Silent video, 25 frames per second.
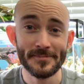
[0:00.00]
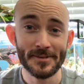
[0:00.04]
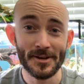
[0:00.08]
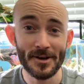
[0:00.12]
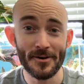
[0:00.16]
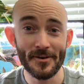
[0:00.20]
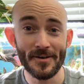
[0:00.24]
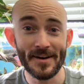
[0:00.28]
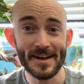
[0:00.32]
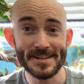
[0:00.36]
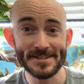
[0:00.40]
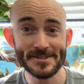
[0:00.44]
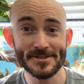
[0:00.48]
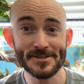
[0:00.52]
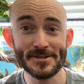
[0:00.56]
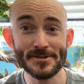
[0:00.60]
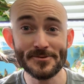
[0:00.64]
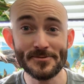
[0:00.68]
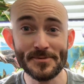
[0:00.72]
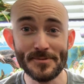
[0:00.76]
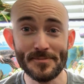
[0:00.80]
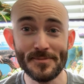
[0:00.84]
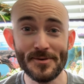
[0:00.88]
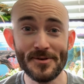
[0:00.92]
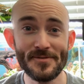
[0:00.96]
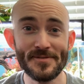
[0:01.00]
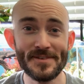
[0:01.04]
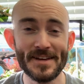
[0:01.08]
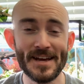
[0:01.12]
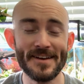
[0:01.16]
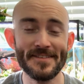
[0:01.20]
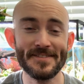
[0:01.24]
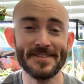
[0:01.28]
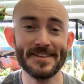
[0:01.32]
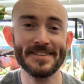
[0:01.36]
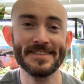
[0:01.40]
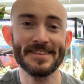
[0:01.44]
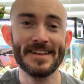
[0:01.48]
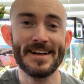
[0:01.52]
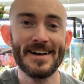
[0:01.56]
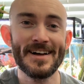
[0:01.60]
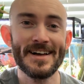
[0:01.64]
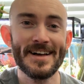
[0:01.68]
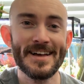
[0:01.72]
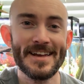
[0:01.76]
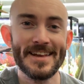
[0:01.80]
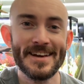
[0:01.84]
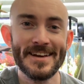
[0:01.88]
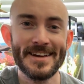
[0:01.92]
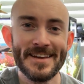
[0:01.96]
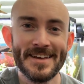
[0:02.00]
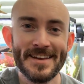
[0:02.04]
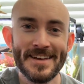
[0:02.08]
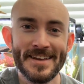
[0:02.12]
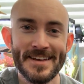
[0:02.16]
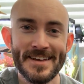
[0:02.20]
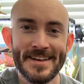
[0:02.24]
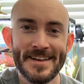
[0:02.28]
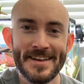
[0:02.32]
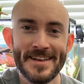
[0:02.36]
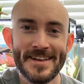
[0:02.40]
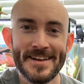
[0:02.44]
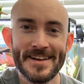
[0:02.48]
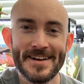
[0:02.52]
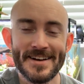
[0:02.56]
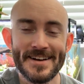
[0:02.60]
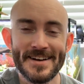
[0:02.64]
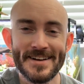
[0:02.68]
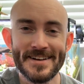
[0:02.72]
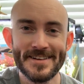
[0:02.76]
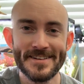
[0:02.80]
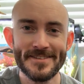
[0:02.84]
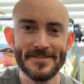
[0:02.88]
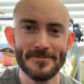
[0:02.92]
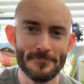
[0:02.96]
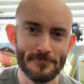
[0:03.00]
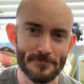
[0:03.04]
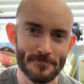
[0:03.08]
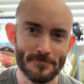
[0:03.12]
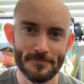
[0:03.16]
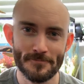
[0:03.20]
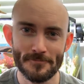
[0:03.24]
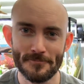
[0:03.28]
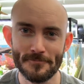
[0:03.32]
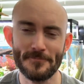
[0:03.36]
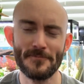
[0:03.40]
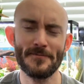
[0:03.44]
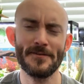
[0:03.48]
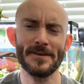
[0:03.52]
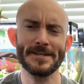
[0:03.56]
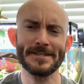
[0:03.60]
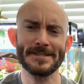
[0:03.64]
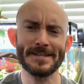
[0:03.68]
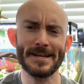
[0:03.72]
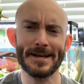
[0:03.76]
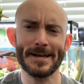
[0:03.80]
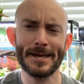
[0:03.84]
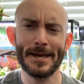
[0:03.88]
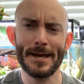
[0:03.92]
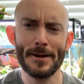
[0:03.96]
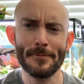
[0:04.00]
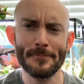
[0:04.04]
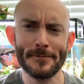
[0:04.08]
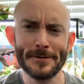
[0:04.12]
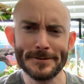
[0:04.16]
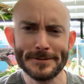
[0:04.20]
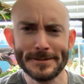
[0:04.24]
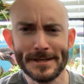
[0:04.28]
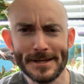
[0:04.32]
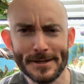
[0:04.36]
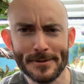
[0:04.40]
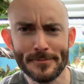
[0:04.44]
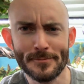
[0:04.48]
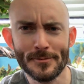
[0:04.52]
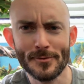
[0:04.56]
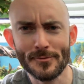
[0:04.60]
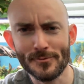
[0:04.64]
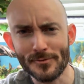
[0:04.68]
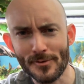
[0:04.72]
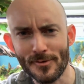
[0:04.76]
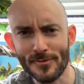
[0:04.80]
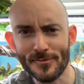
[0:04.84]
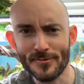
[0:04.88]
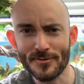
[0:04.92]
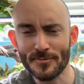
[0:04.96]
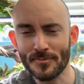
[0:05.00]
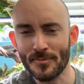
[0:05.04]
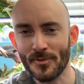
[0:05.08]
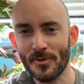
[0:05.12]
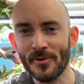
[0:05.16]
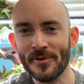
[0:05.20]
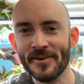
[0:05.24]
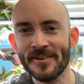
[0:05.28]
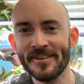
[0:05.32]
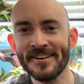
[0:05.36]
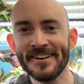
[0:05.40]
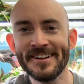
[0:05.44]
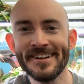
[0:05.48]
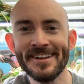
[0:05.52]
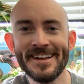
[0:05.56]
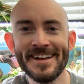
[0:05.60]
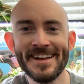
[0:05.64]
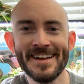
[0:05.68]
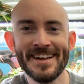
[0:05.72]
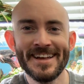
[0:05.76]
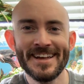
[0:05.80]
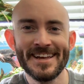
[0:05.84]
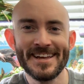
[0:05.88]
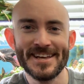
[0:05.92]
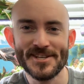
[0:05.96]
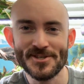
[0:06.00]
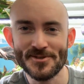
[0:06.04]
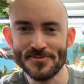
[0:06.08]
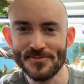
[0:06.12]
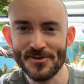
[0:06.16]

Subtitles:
All right, so as we move down the line, fix that camera as I had to move over more. As we